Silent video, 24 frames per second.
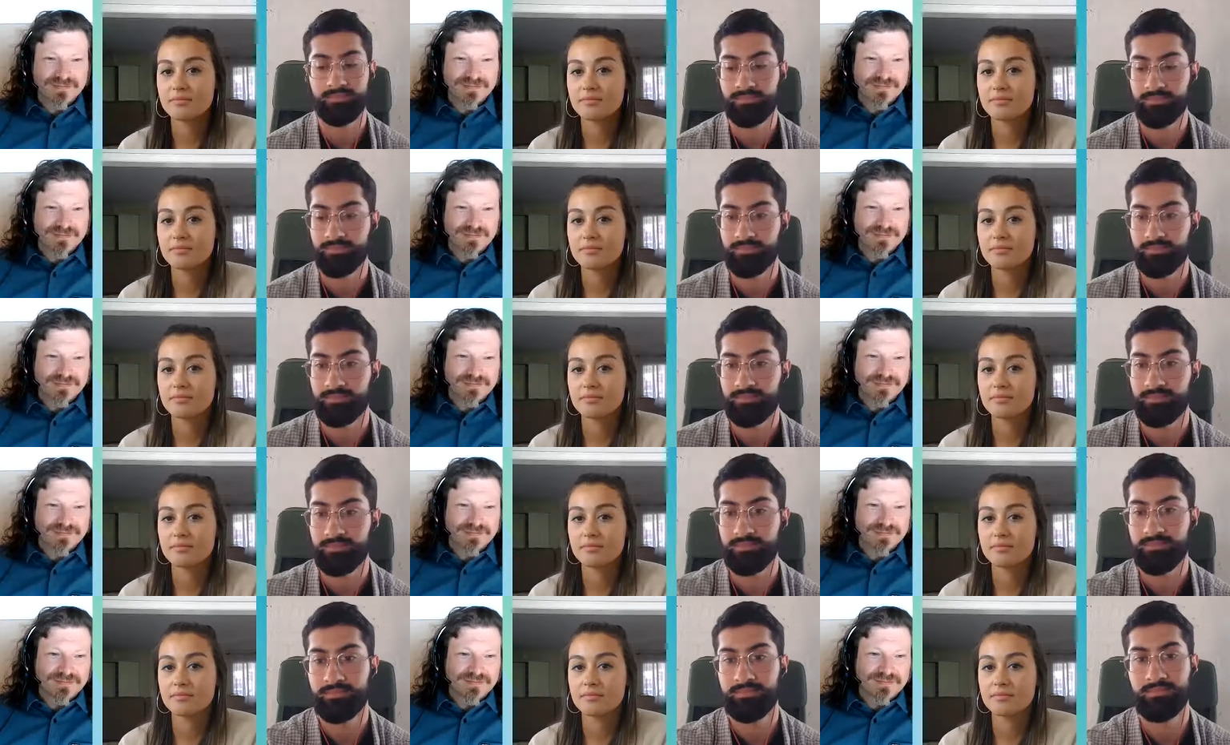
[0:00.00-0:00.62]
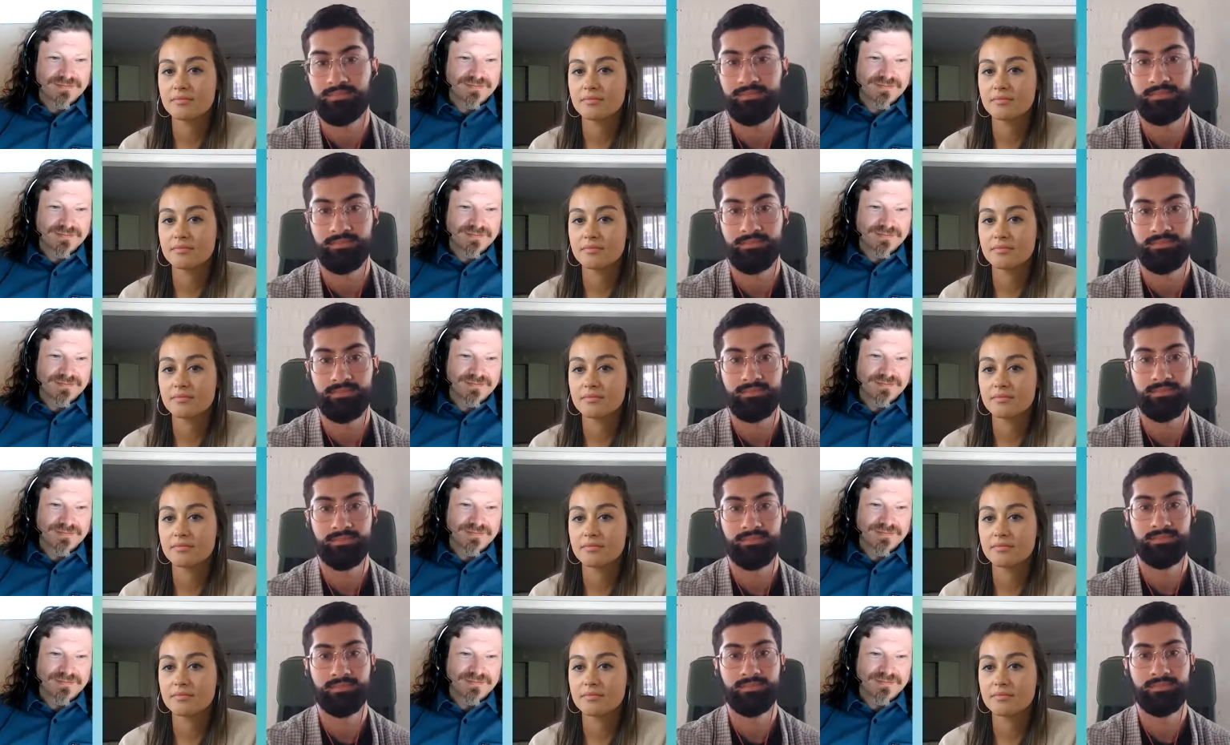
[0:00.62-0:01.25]

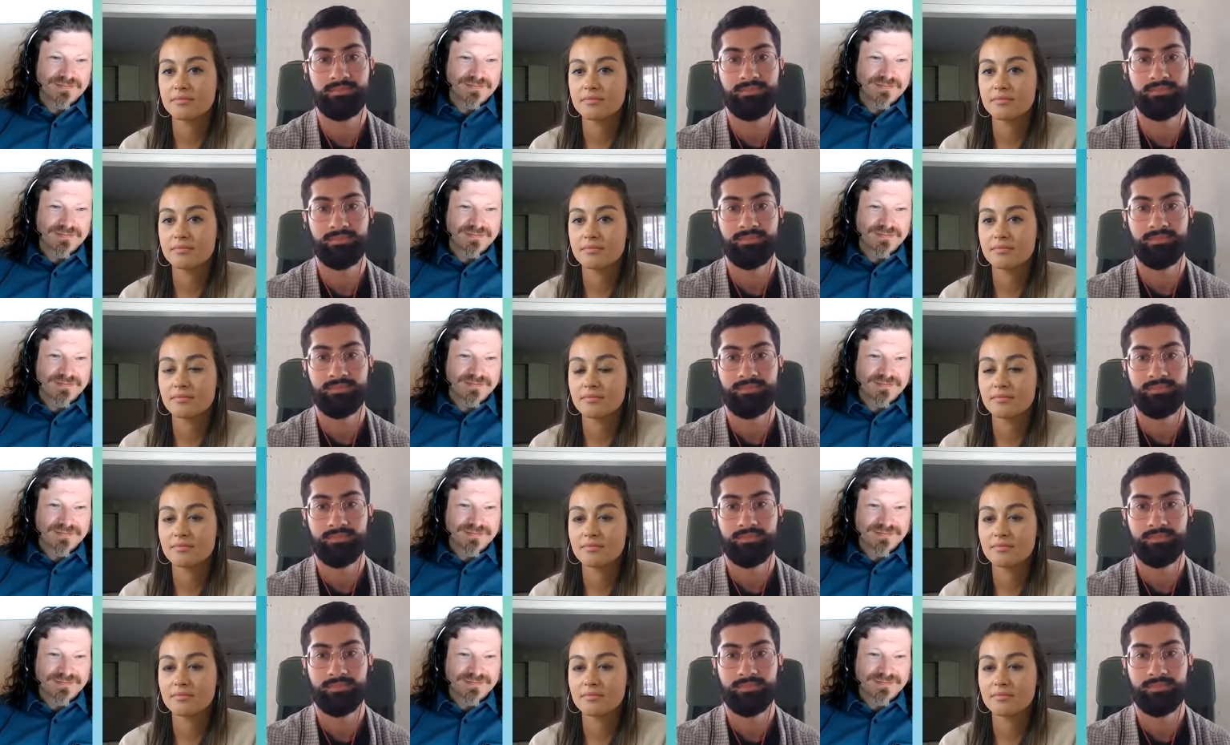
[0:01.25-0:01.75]
No one is speaking in this clip.